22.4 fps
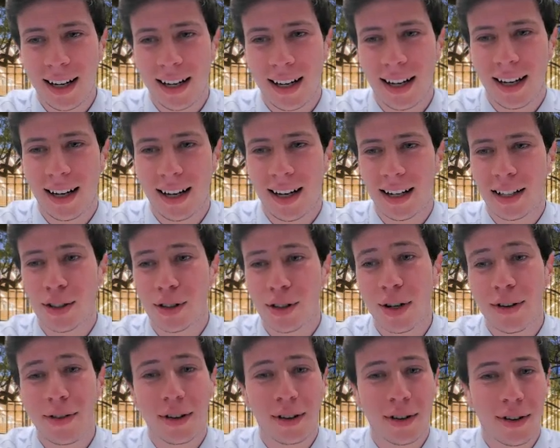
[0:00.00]
has
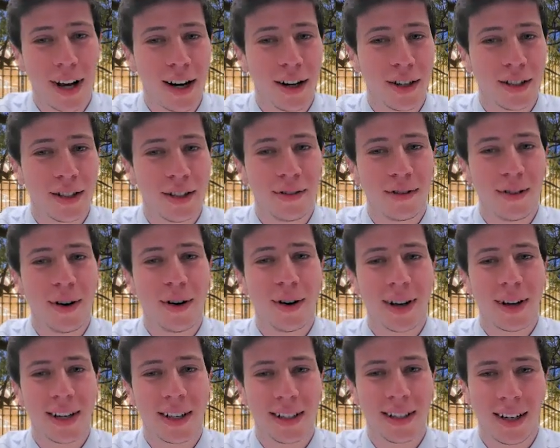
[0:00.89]
driven creators to
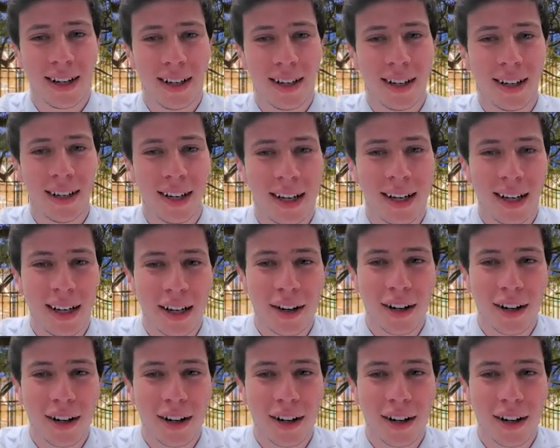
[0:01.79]
focus on